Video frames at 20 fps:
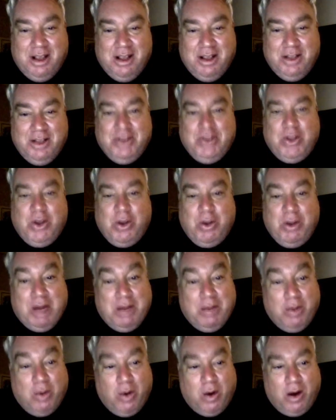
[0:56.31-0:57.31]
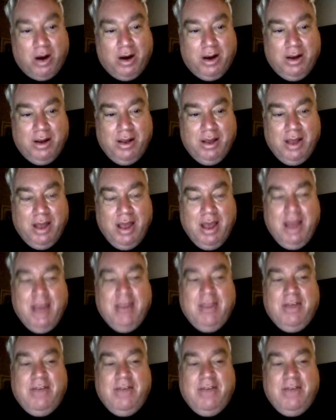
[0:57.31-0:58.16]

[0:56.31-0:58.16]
So many more. The